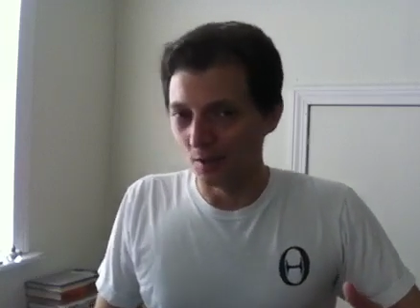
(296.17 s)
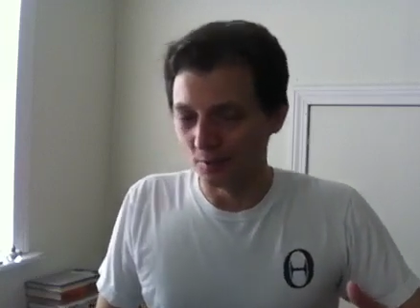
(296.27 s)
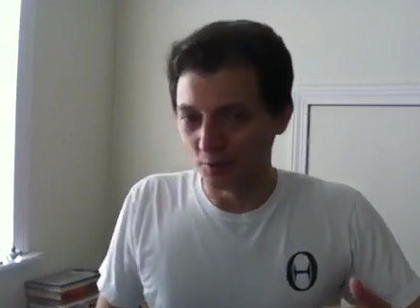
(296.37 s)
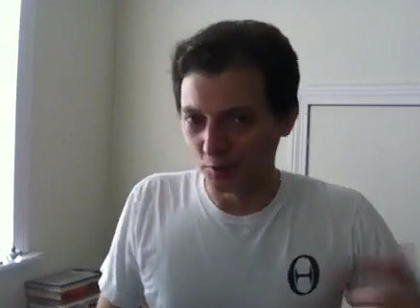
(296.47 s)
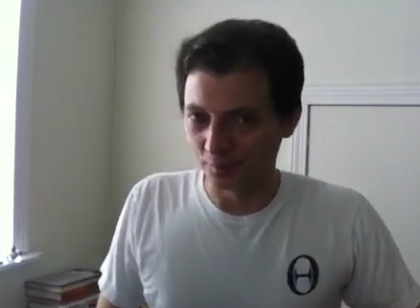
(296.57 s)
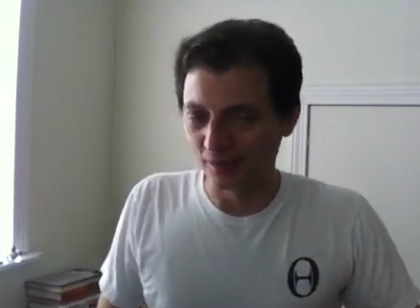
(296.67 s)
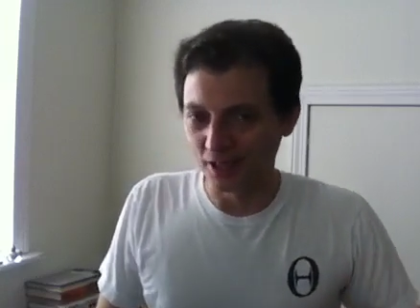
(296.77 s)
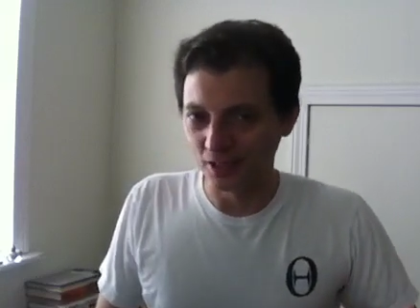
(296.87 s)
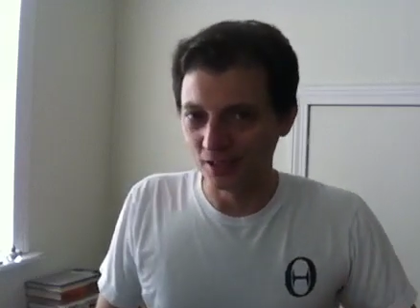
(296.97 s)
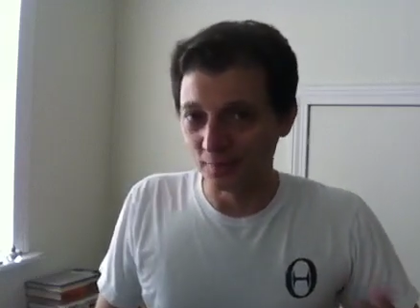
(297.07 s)
the
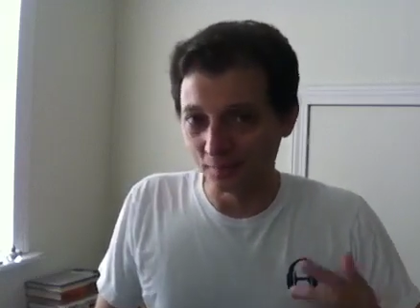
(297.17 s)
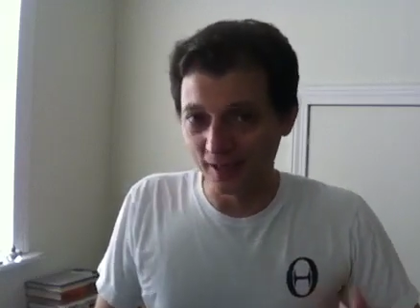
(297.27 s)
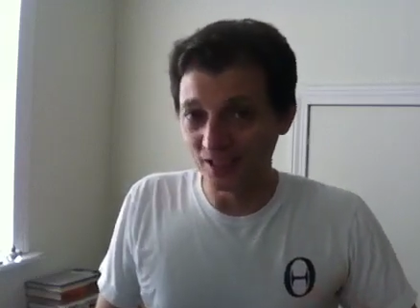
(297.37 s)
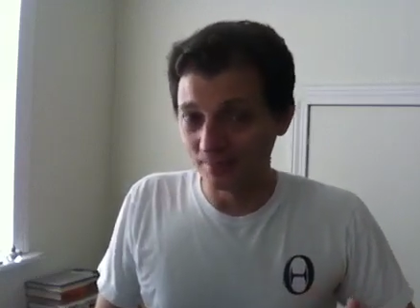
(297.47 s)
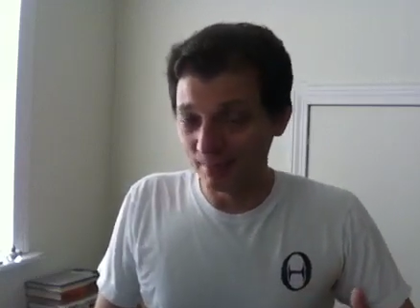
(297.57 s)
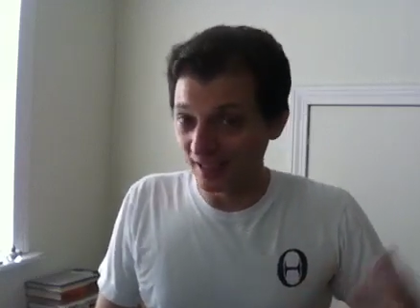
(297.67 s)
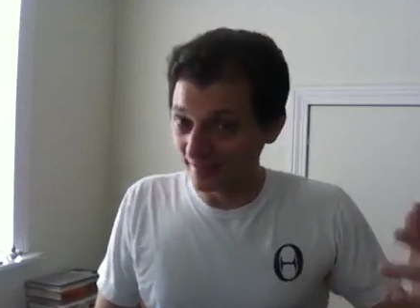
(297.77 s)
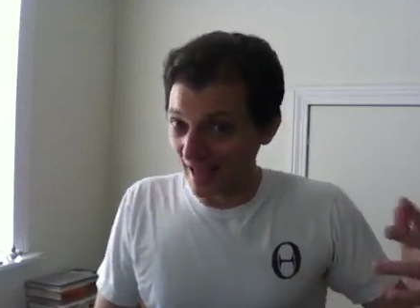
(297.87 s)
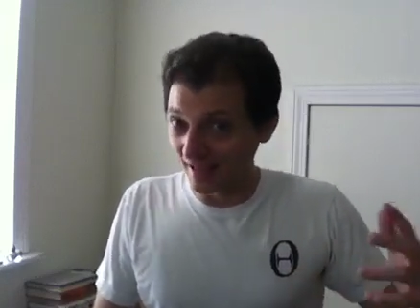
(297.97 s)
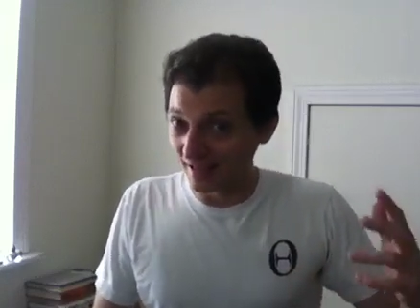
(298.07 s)
deflation, inflation, because
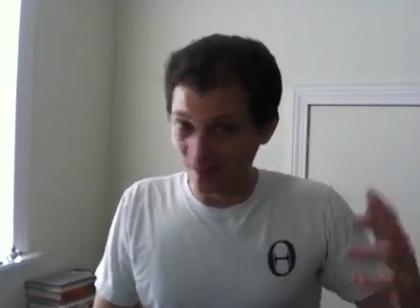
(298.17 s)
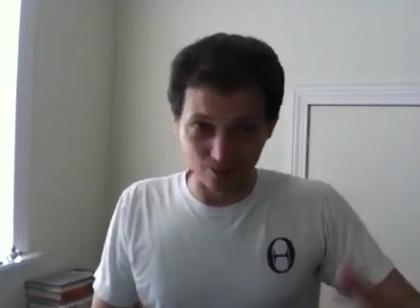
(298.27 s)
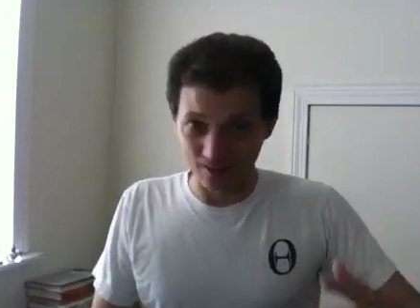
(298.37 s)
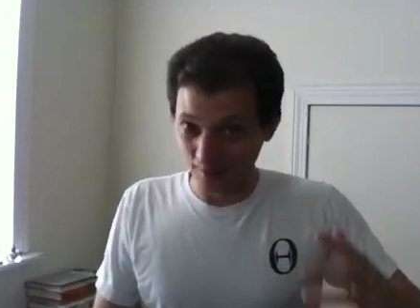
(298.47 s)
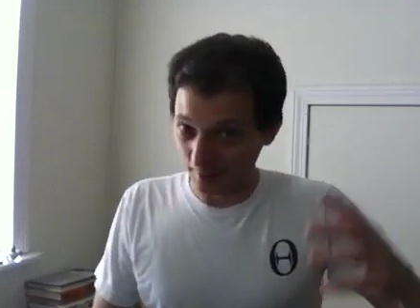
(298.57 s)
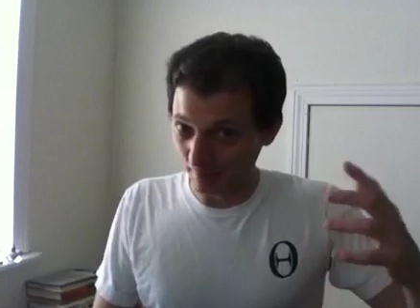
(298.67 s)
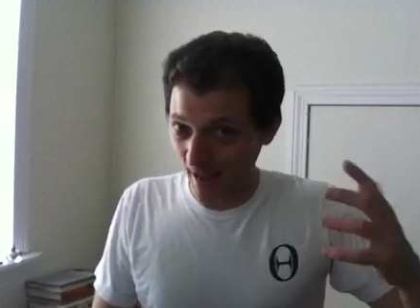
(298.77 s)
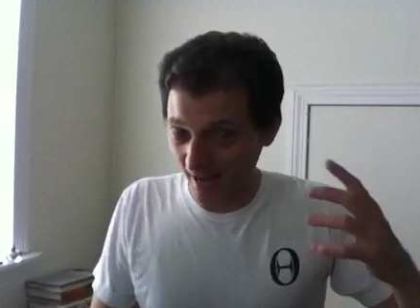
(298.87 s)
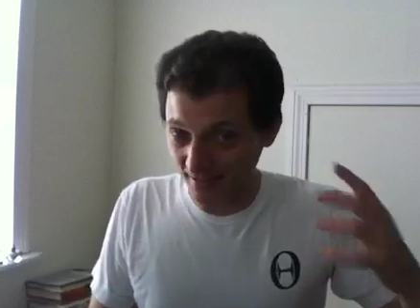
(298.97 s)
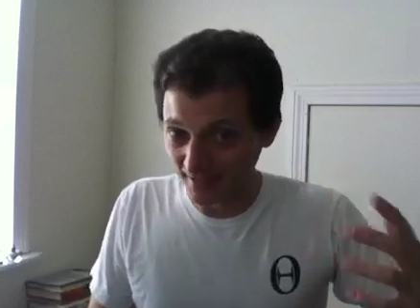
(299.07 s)
that
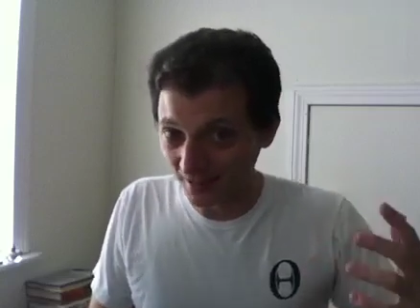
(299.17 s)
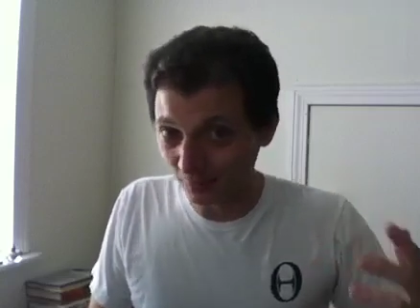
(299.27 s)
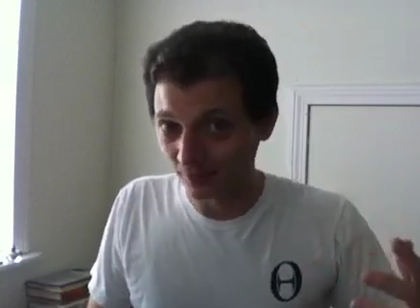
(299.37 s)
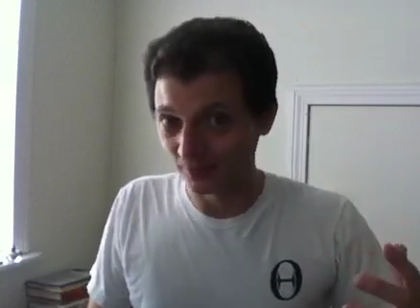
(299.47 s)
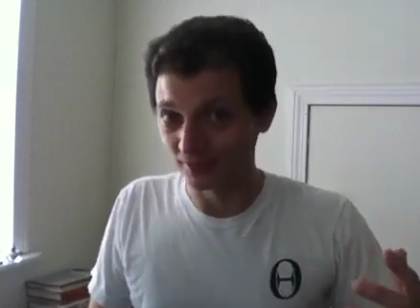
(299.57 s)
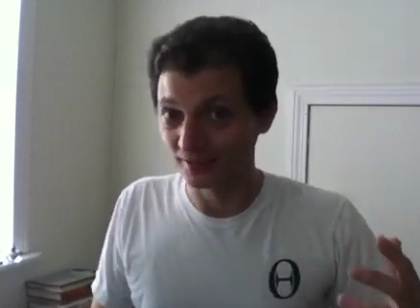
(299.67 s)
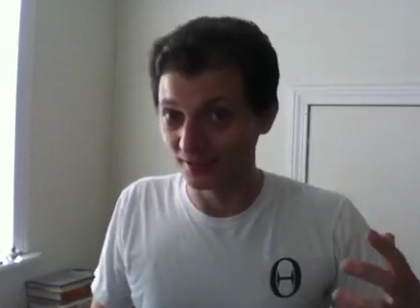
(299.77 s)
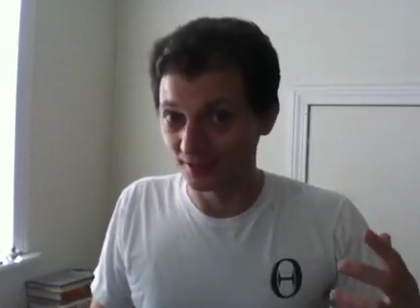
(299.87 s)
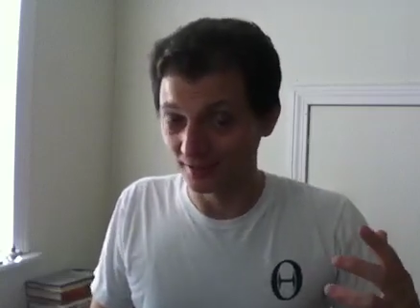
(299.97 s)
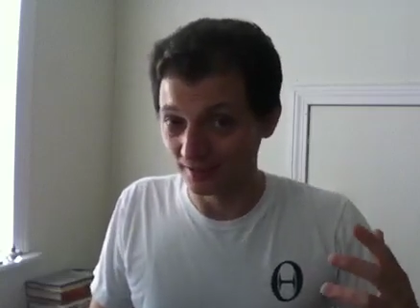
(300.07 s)
impacts silver.
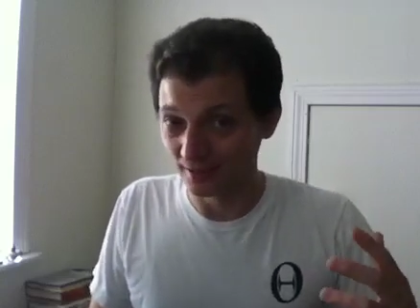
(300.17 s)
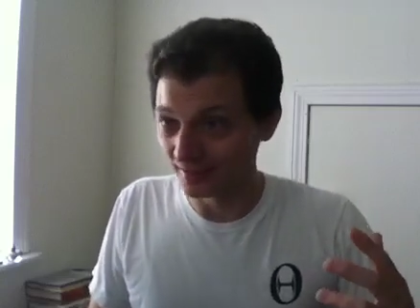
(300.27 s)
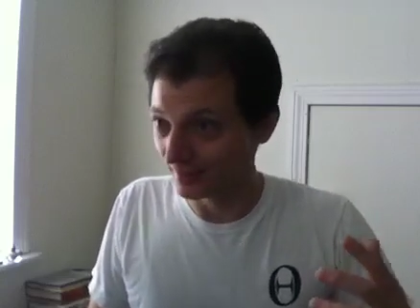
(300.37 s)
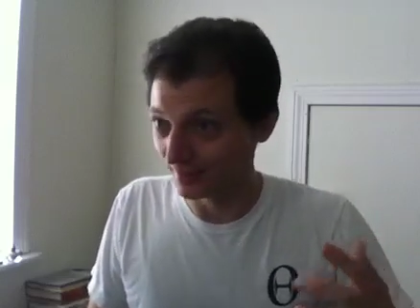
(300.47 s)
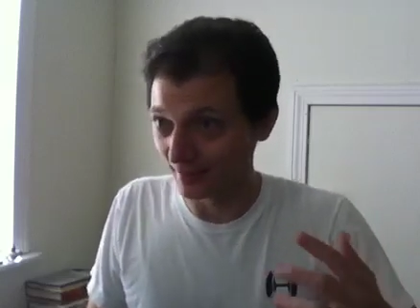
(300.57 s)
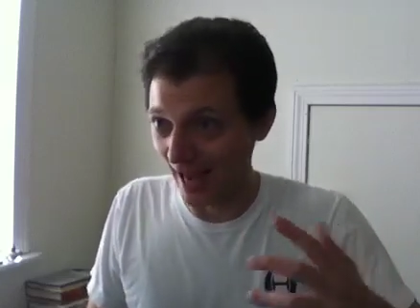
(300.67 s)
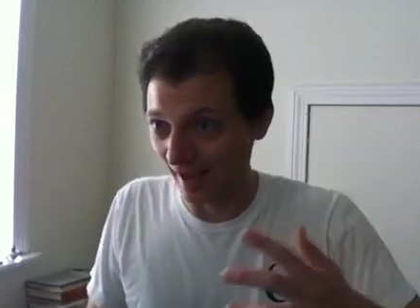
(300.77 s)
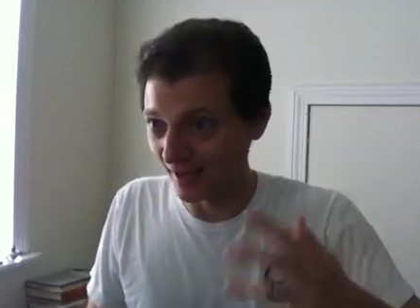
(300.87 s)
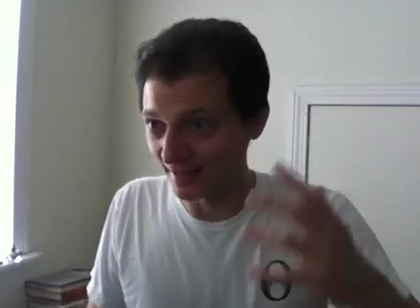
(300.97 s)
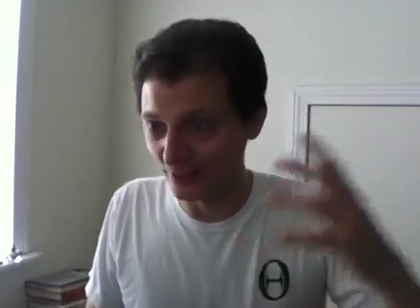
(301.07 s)
And I
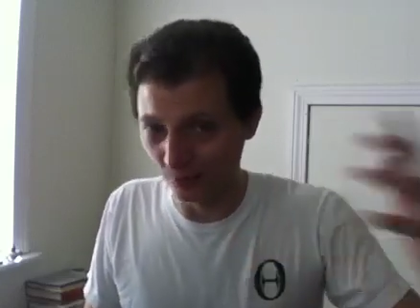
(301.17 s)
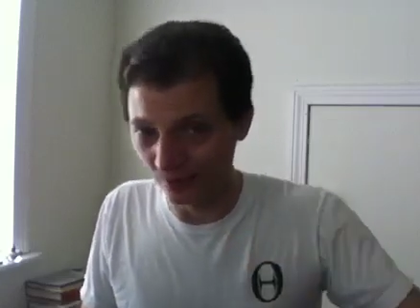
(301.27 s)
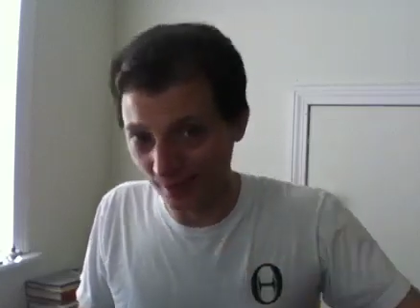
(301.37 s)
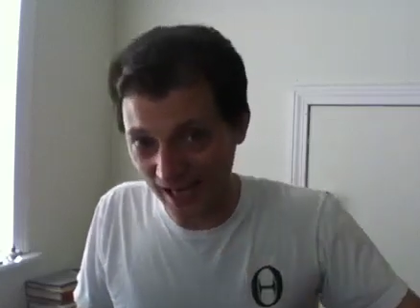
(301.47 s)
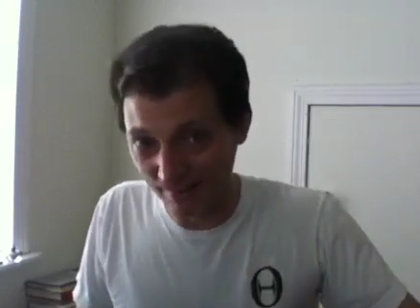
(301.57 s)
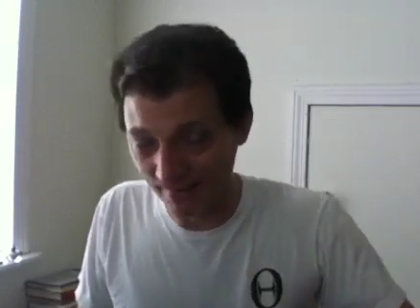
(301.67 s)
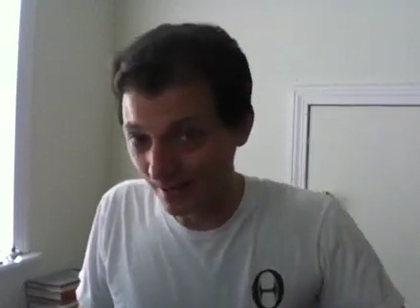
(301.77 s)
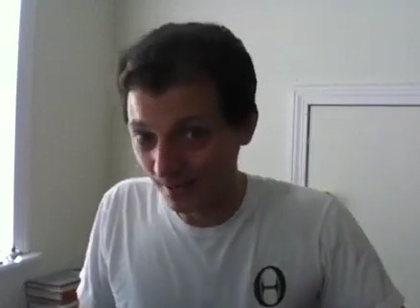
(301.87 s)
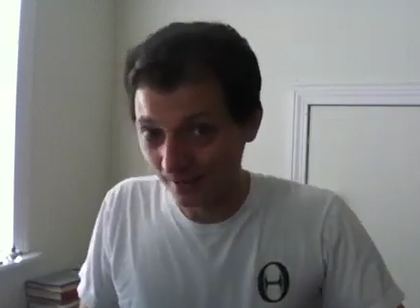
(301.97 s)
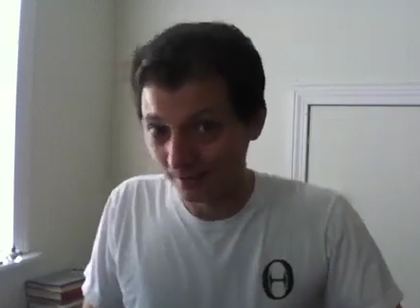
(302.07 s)
got a silver name
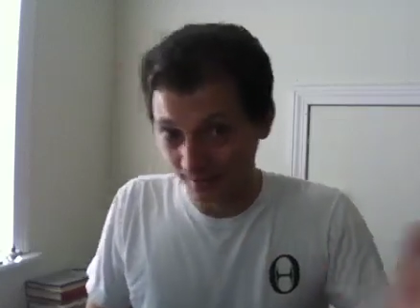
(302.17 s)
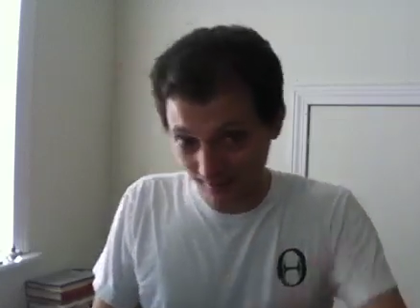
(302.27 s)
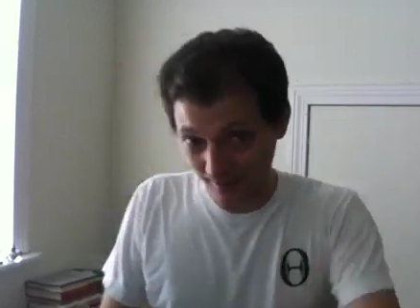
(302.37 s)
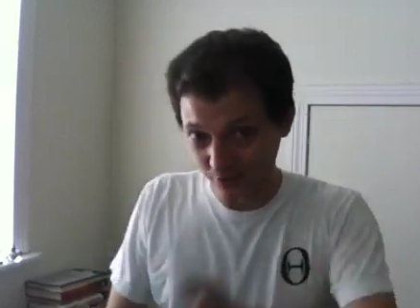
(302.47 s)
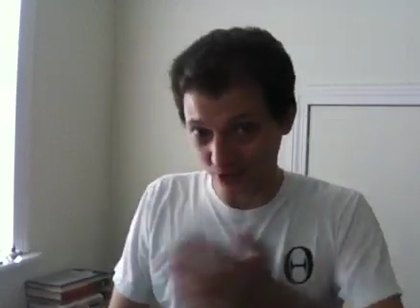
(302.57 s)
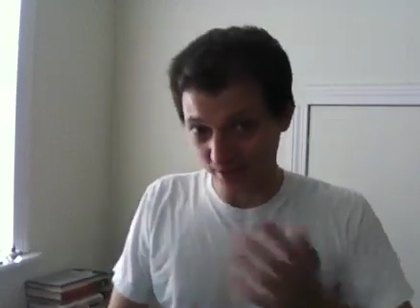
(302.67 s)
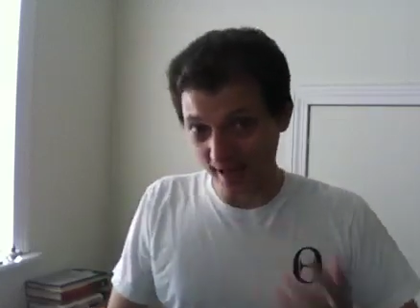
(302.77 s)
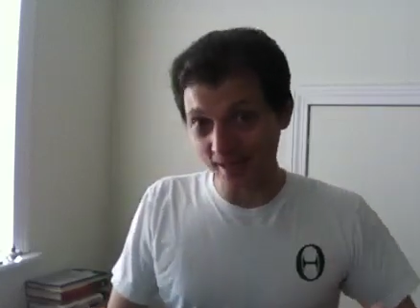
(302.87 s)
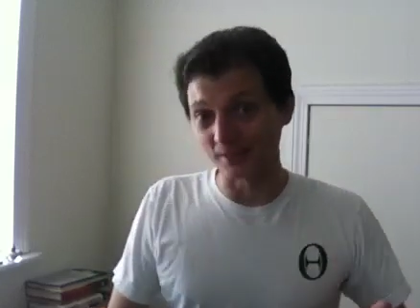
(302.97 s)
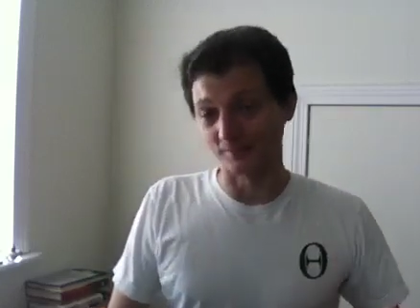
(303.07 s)
in this
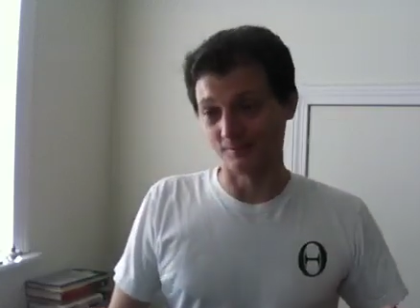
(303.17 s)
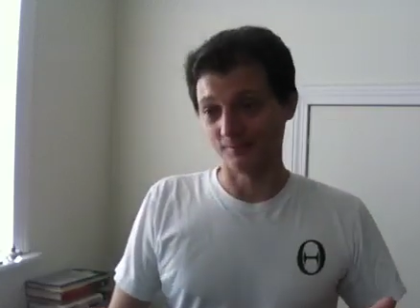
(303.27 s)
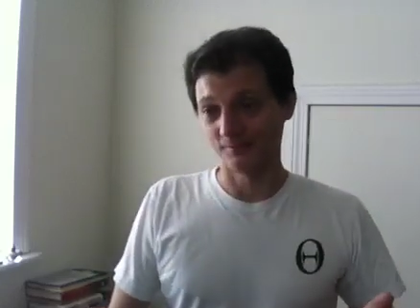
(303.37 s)
channel,